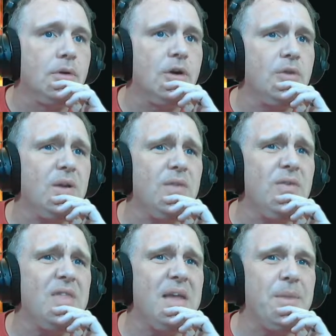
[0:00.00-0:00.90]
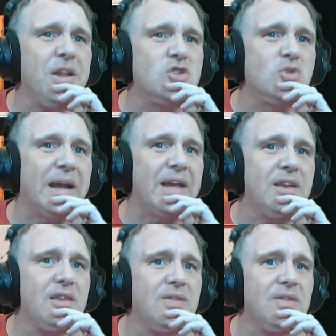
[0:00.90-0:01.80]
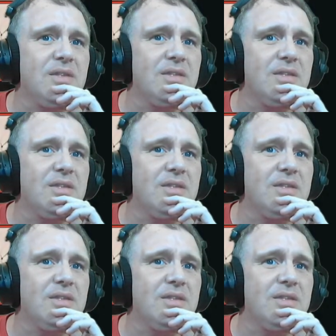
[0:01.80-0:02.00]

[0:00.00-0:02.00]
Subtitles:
there even that many dragons in this